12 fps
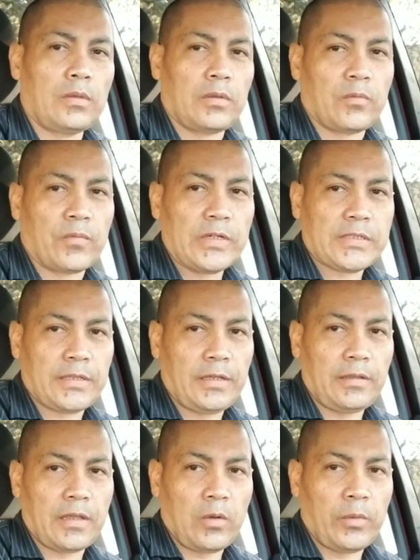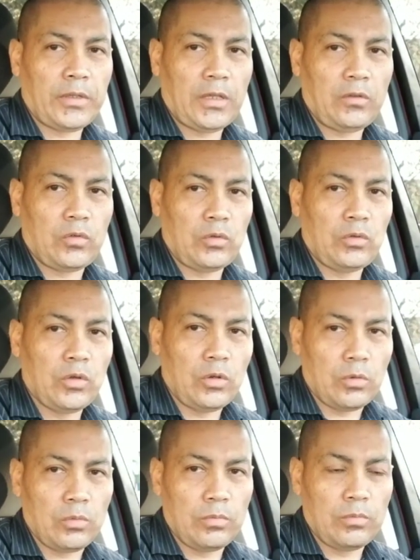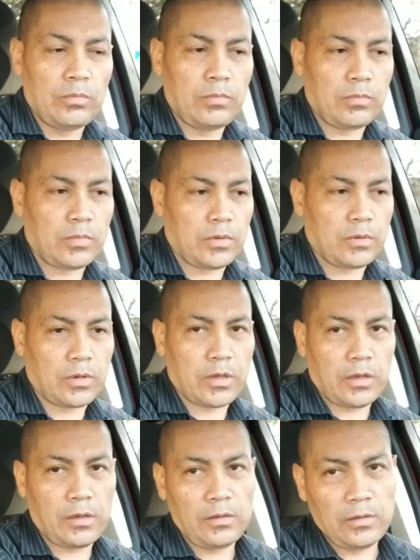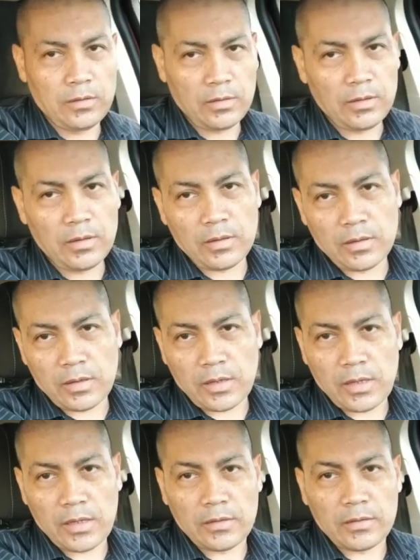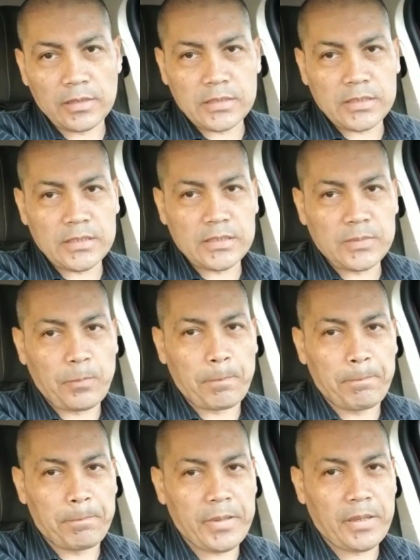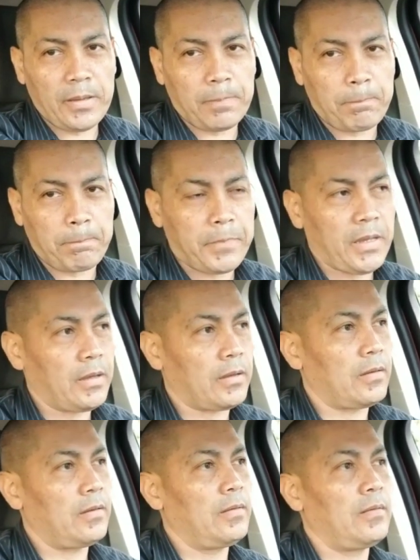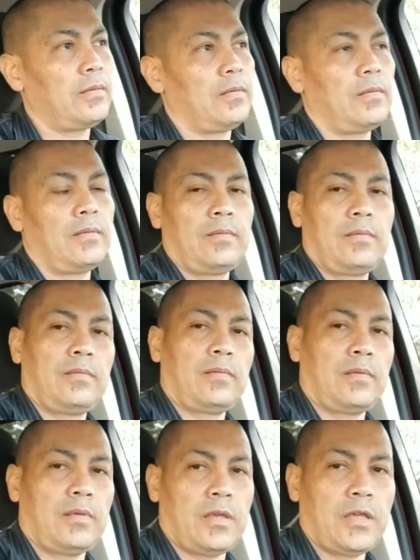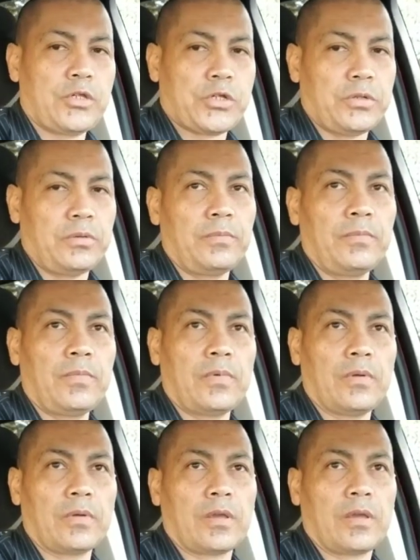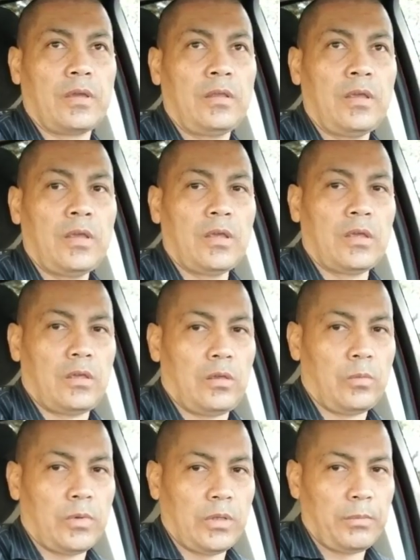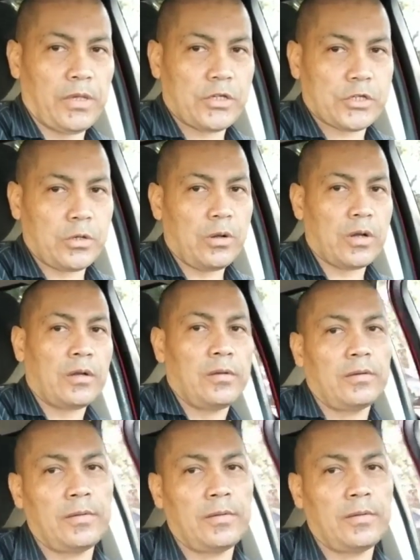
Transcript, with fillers: the first thing that we need to do okay and this is big big issue okay you want to make sure